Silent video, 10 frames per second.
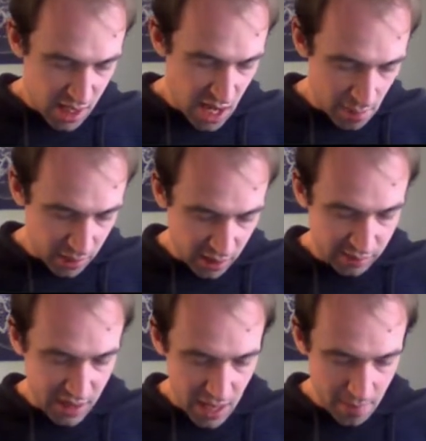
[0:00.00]

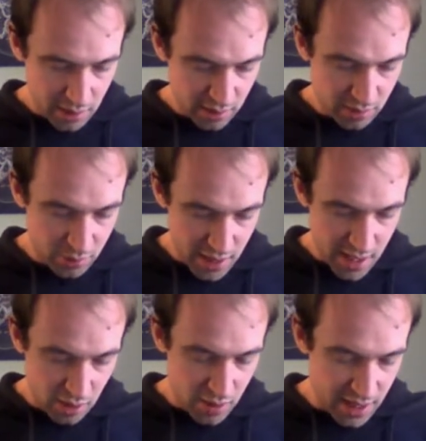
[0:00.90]
unless they happen to be spread
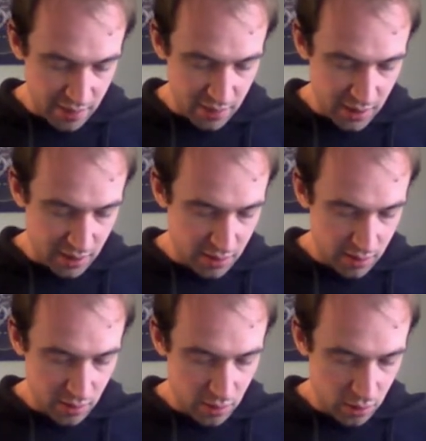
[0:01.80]
out quite evenly
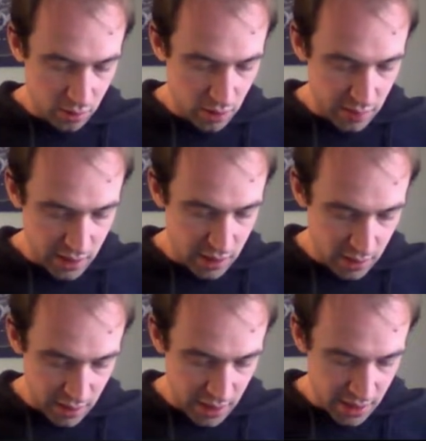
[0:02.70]
all over
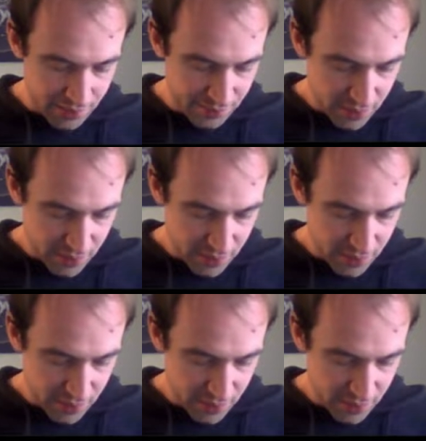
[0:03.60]
here and there.